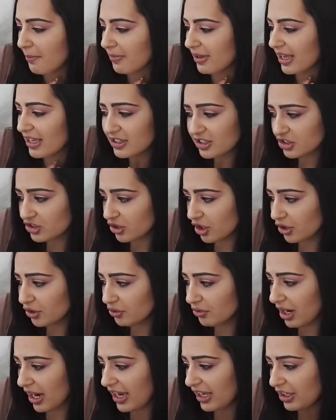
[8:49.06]
It's so
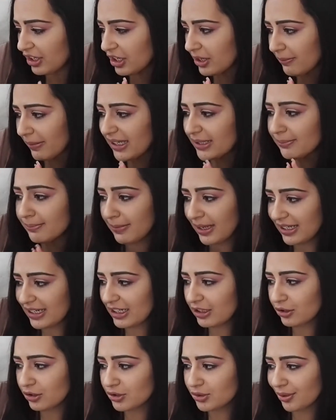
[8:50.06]
great. You can make
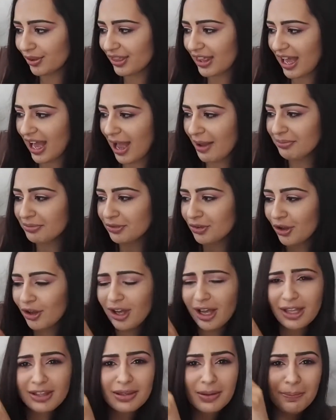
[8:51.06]
many looks with that. I'm
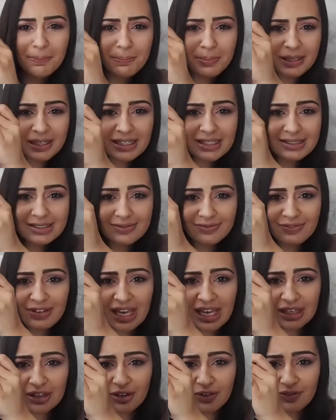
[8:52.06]
not the biggest
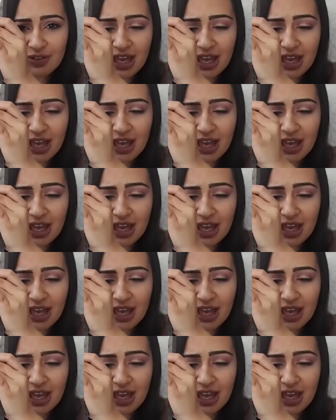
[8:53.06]
fan of